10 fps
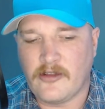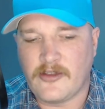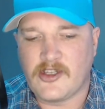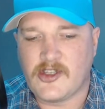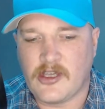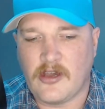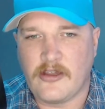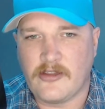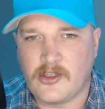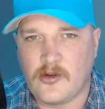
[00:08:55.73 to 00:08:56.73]
This is the guy
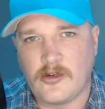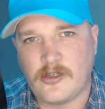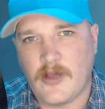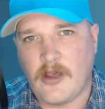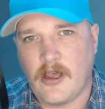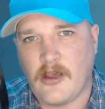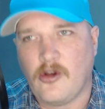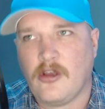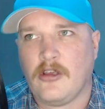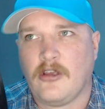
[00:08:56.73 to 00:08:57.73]
that's talked about how
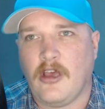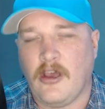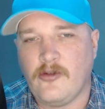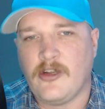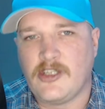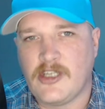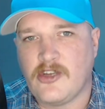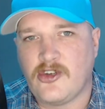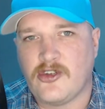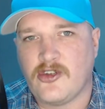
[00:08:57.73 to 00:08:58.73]
only
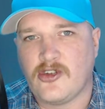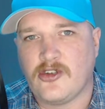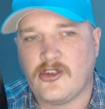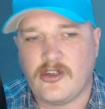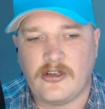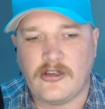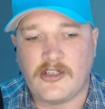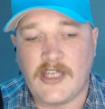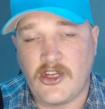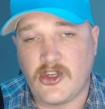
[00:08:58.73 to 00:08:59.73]
teachers should
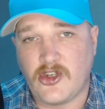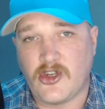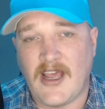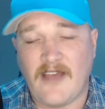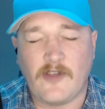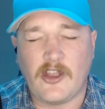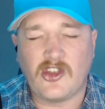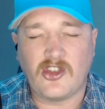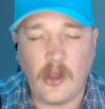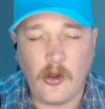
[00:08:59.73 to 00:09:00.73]
have
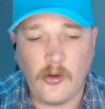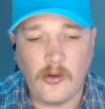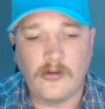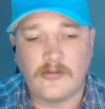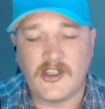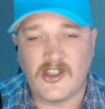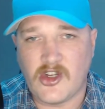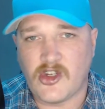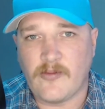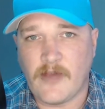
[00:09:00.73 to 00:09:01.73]
sole
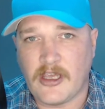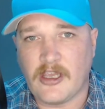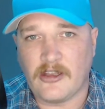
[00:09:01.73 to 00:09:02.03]
decision making